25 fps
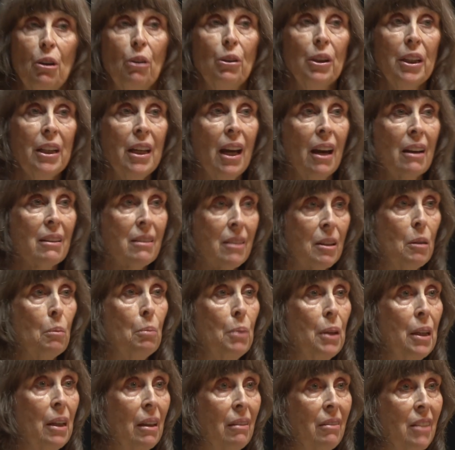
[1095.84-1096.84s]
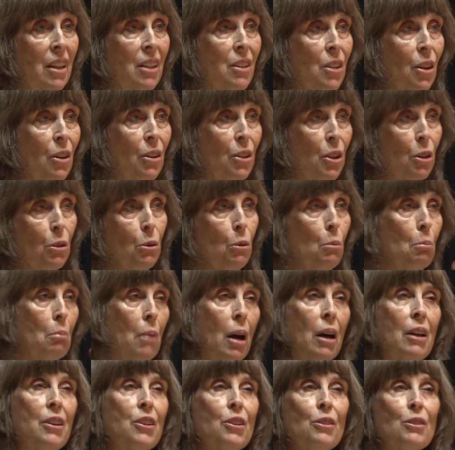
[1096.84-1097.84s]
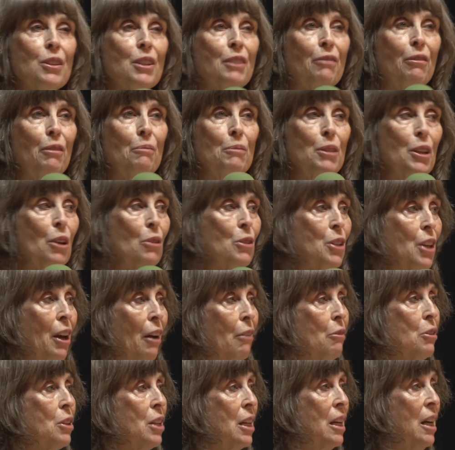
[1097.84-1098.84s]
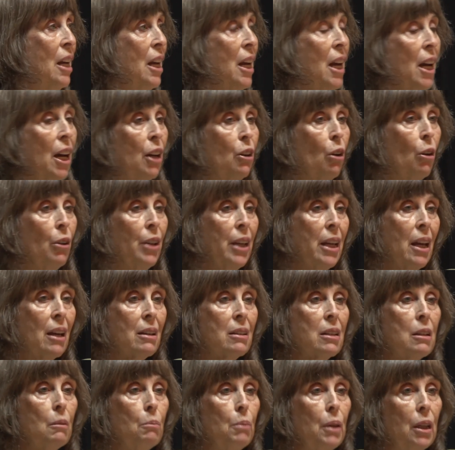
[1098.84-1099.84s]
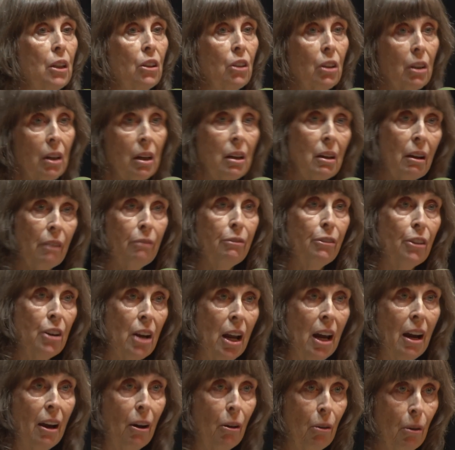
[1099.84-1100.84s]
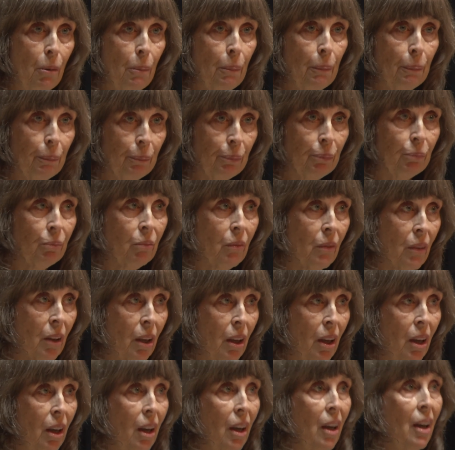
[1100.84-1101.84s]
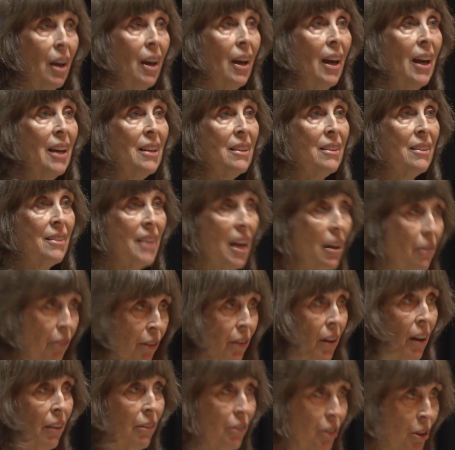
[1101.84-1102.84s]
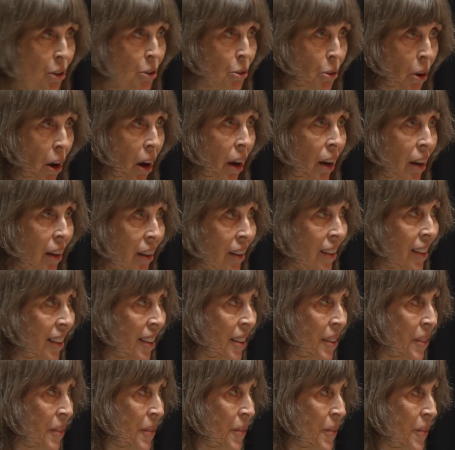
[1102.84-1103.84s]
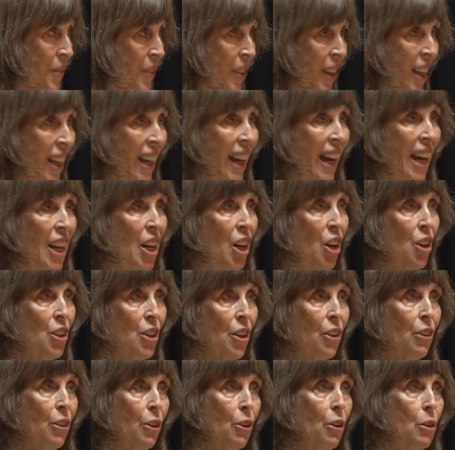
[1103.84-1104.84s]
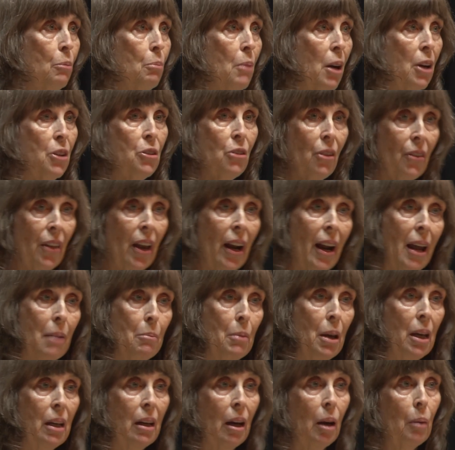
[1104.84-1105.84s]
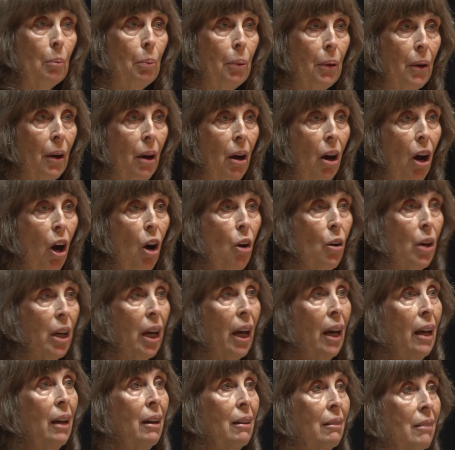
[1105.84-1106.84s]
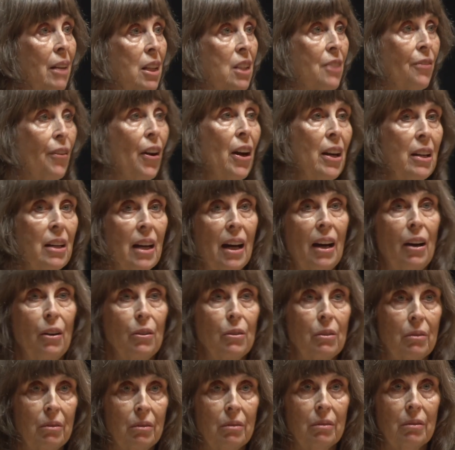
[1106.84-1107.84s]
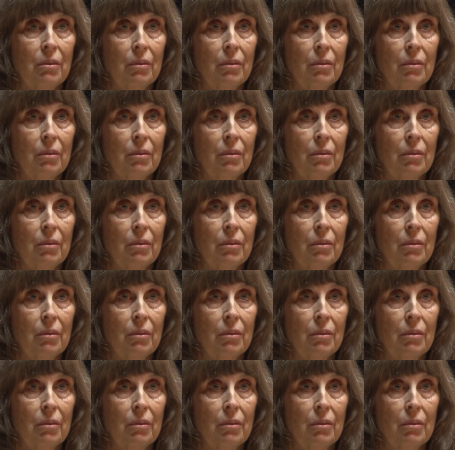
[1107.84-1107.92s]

It only has to be, and these are 2 mantras from sociocracy, it only has to be good enough for now and safe enough to try. And here's a 3rd mantra that I made up. Okay, let's find out.